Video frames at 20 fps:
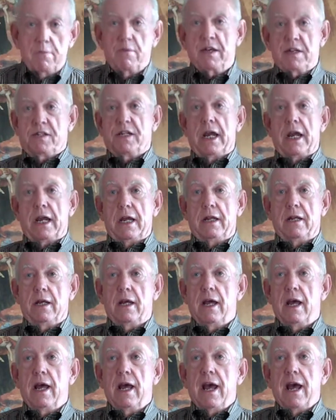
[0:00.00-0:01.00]
seeing,
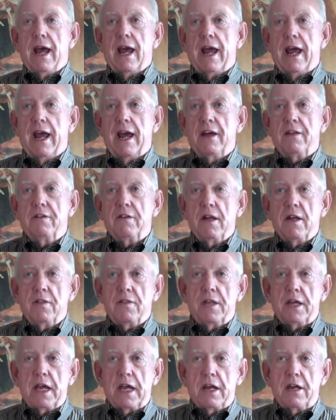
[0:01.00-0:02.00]
and
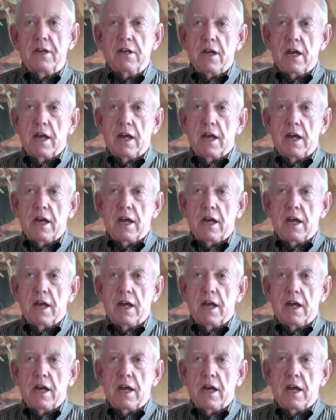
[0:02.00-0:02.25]
the